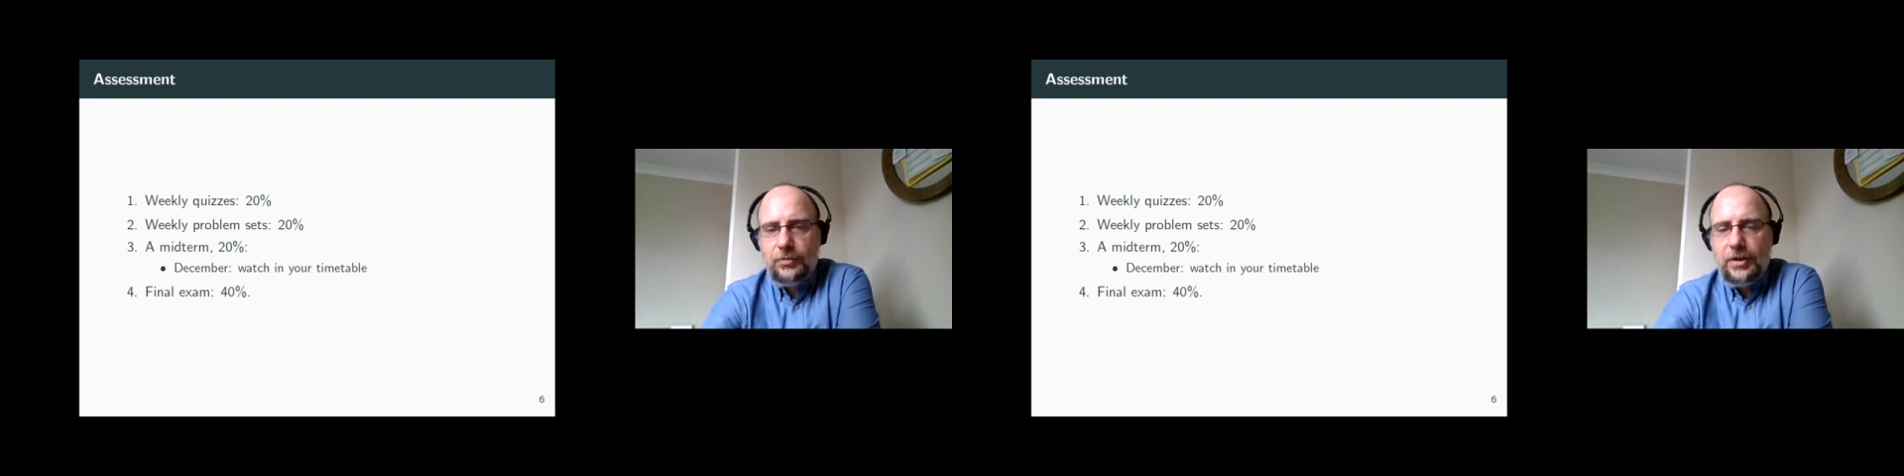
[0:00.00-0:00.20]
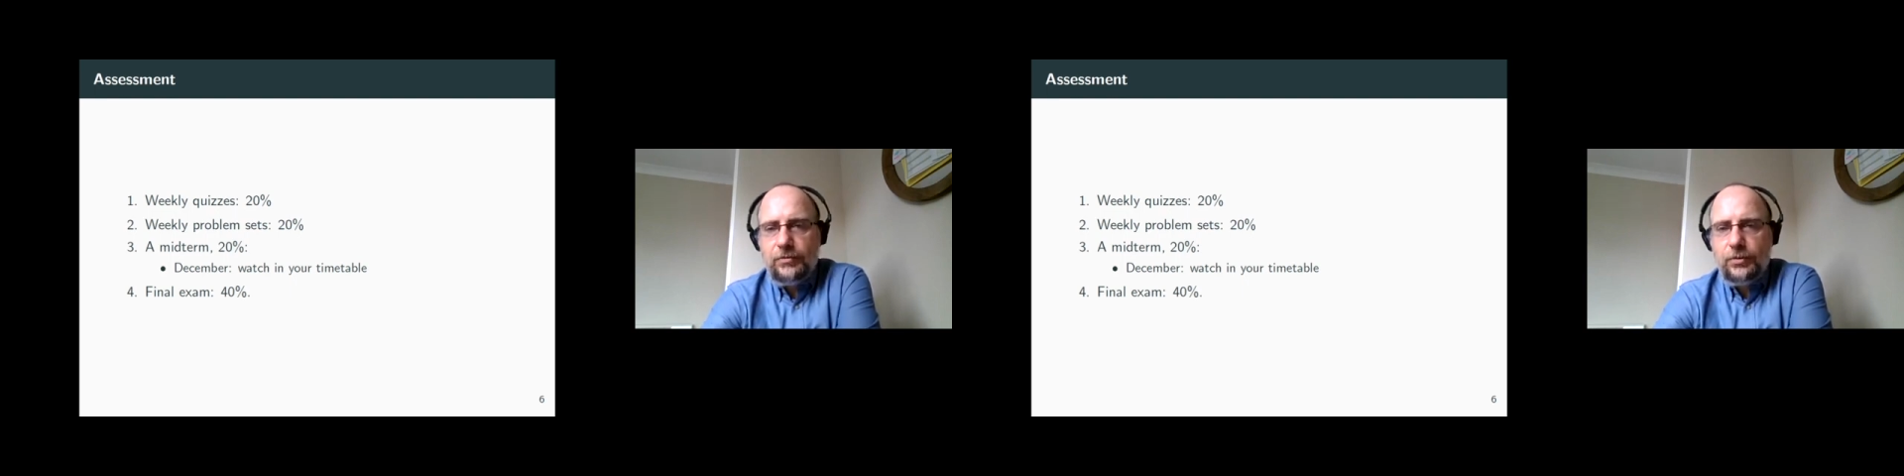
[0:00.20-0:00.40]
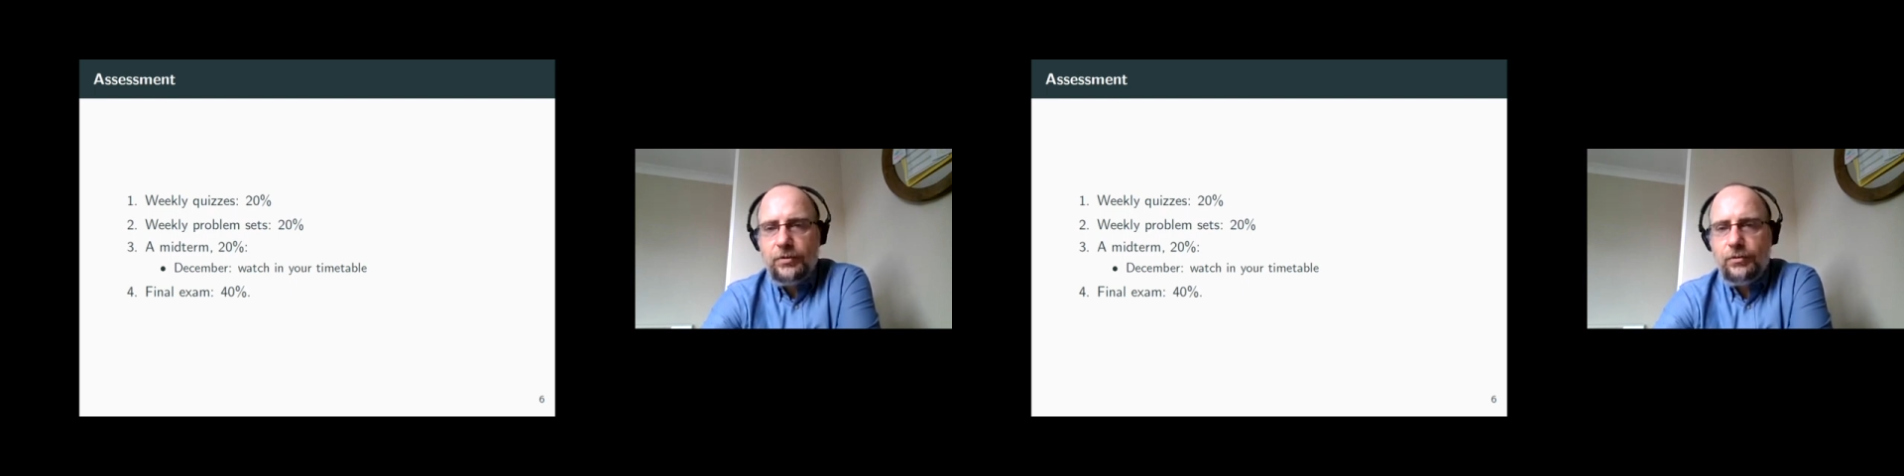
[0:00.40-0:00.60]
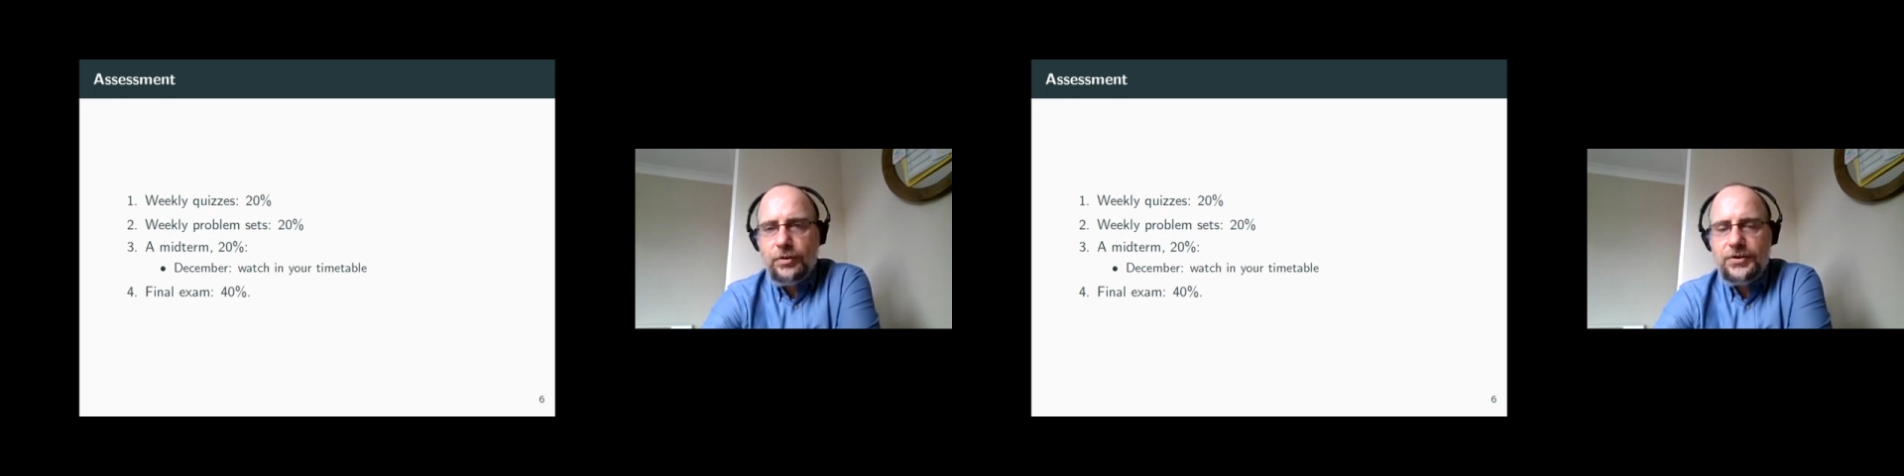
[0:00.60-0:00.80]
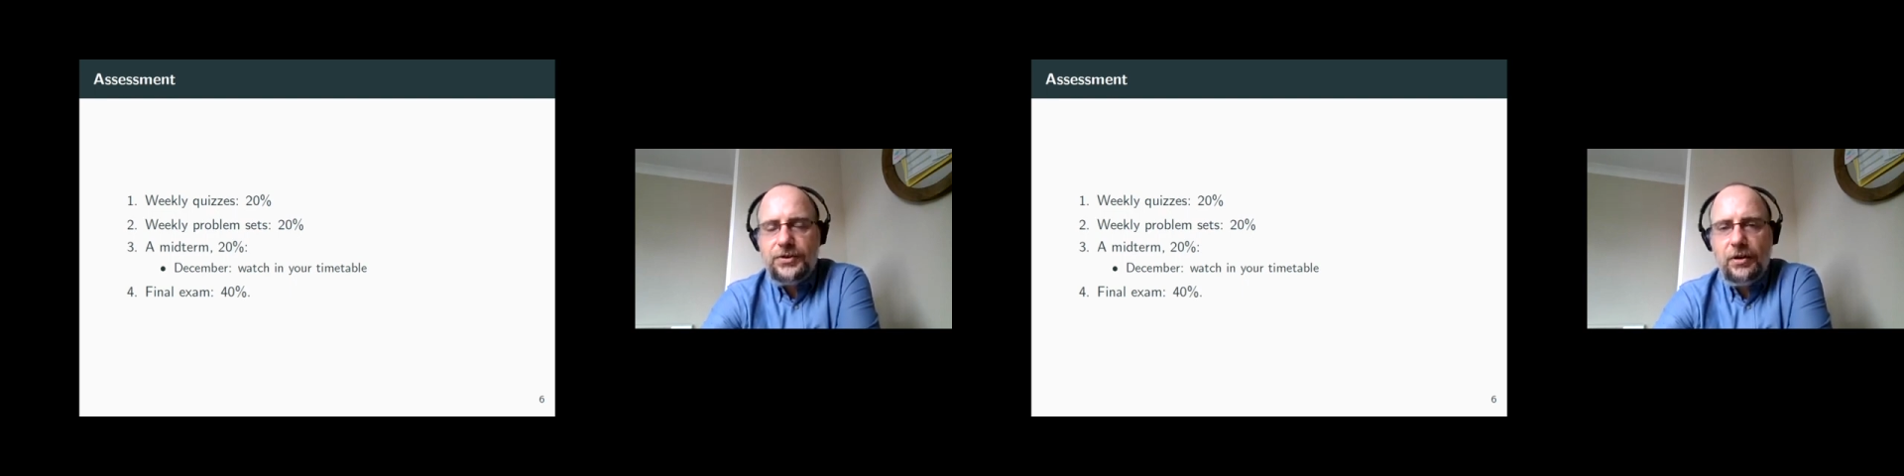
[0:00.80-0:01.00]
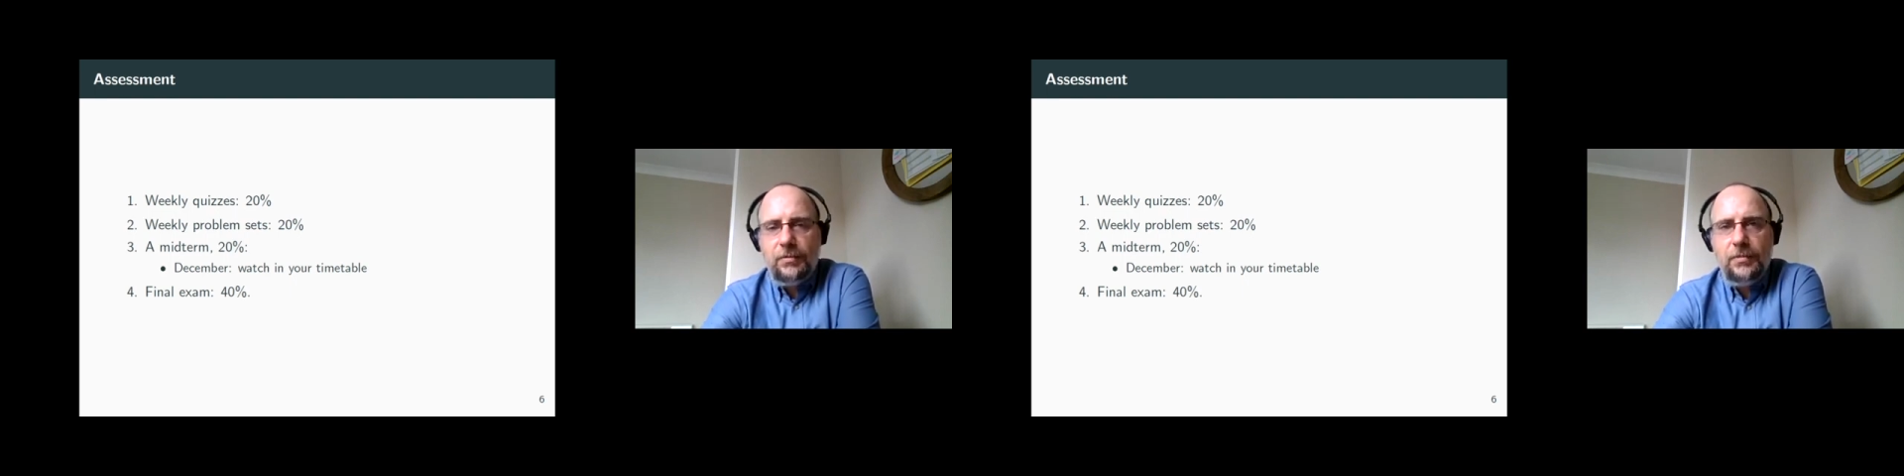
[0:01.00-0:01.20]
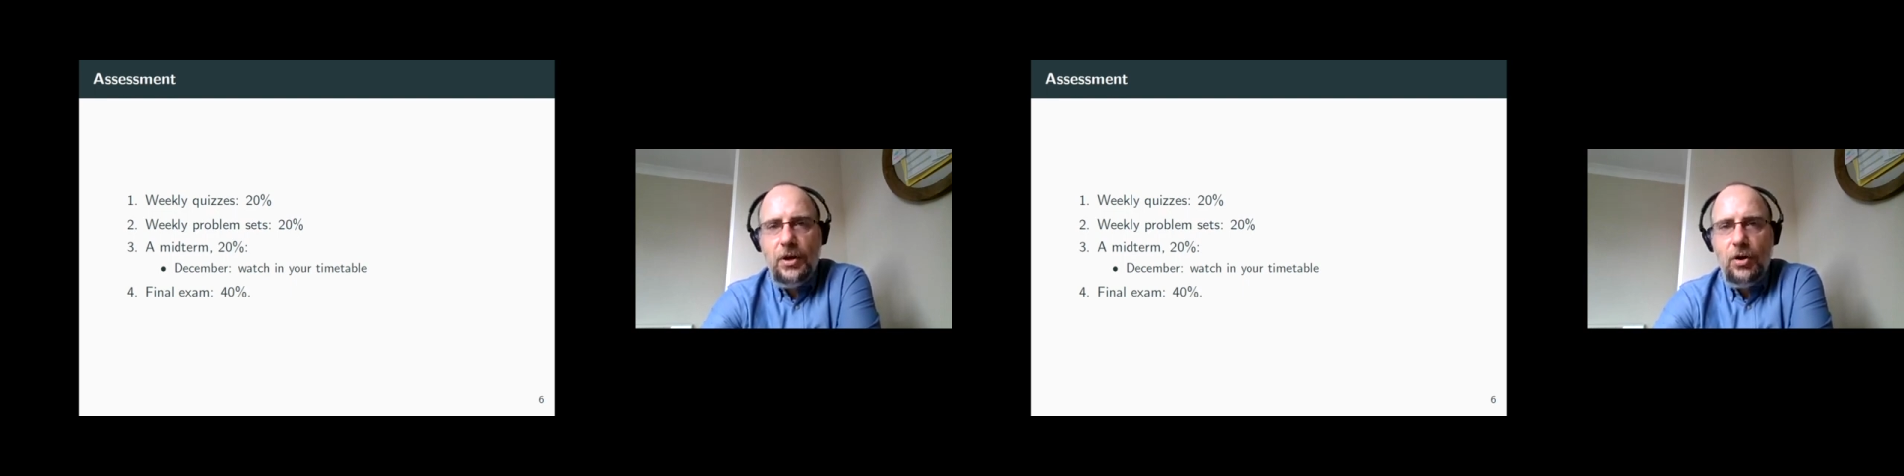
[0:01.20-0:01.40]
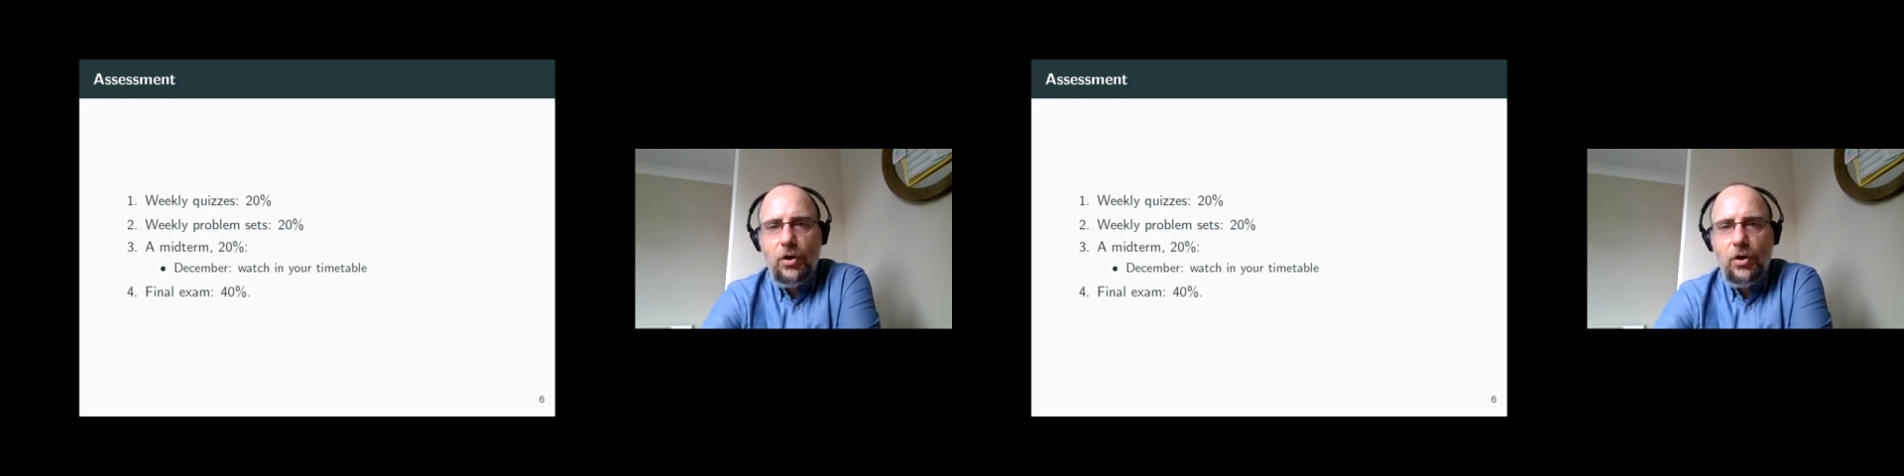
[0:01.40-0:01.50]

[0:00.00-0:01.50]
planned for, for this term,